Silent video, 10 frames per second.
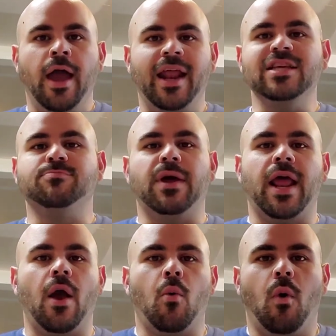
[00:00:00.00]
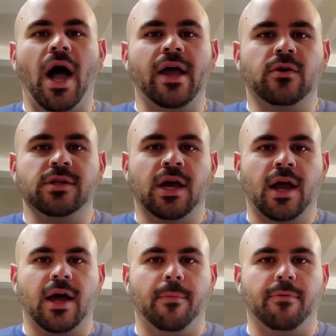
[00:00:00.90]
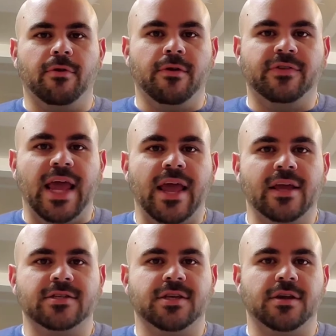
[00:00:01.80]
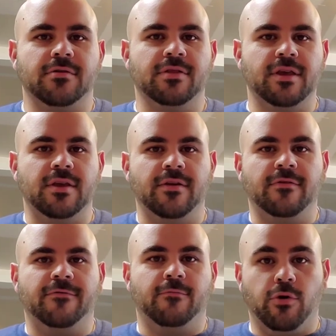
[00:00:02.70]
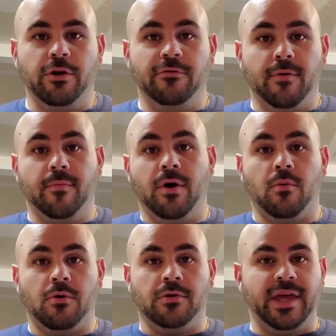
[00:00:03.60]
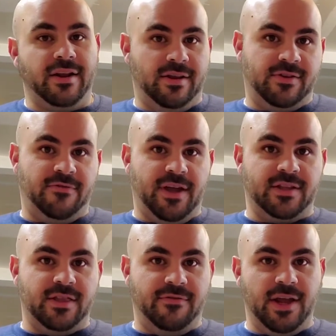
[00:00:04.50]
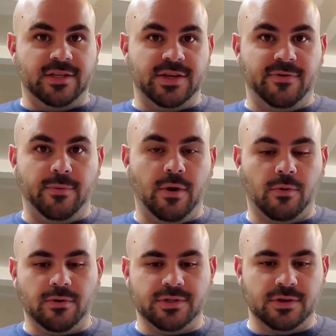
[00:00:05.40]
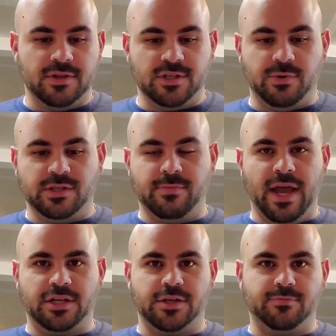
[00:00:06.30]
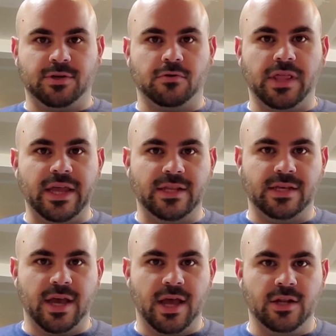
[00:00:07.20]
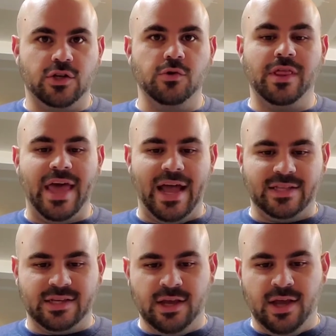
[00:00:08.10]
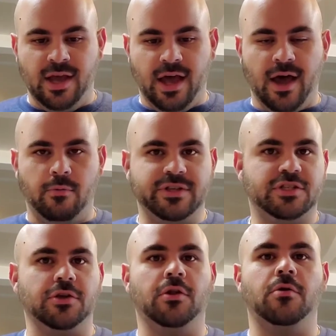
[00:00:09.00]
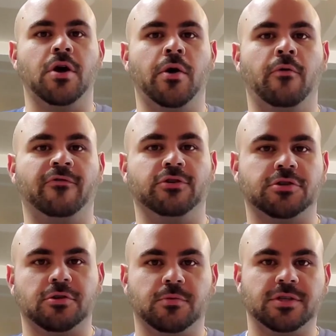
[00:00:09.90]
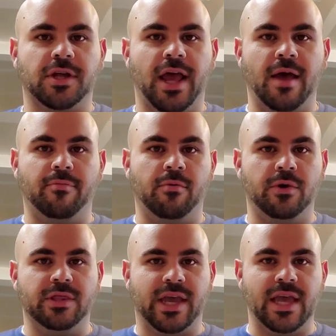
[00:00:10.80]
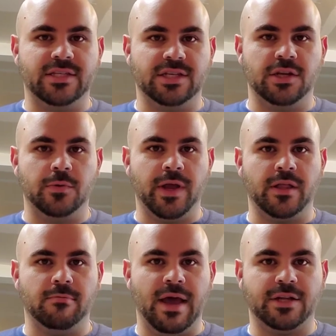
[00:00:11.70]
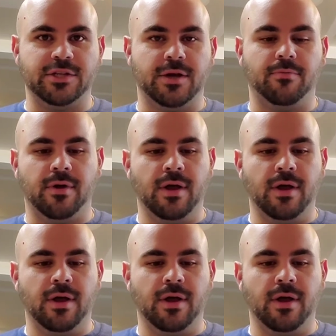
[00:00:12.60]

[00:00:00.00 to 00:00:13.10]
It has been a wild couple of days here in the real football world that has affected the fantasy football world. So this week's matchups are late due to that. We still don't know for sure what's going to happen with the KC New England matchup.